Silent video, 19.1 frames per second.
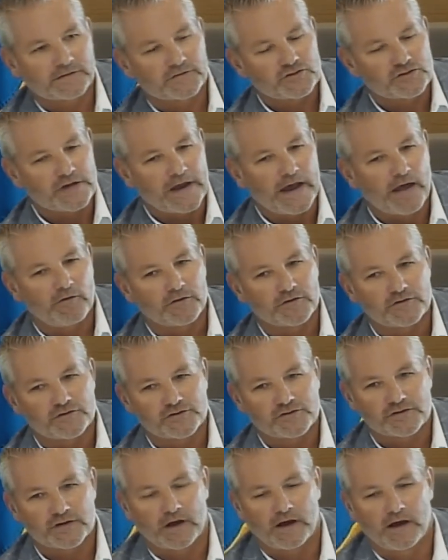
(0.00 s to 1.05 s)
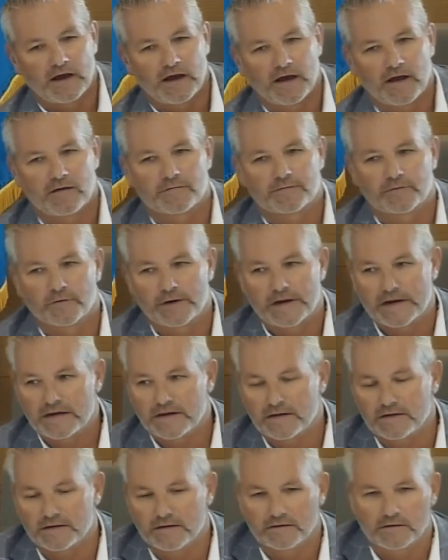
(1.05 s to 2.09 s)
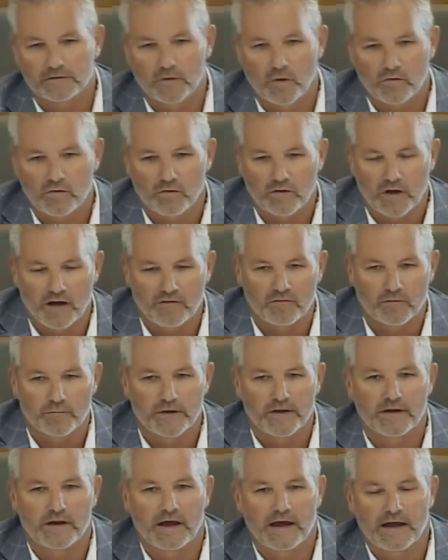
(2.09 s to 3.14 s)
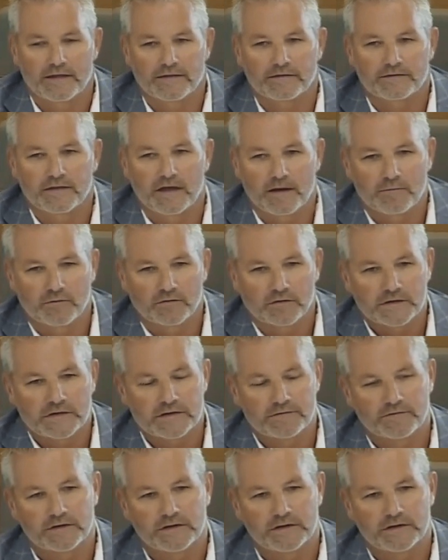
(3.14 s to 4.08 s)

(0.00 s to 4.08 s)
a challenge for any local government, I believe.